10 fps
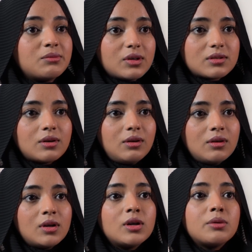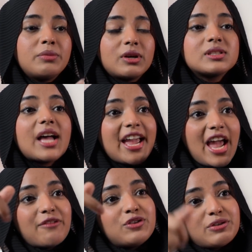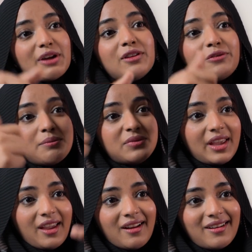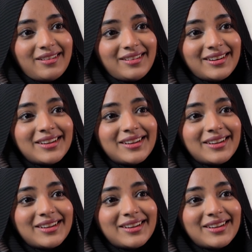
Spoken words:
Moscow because I have to travel from there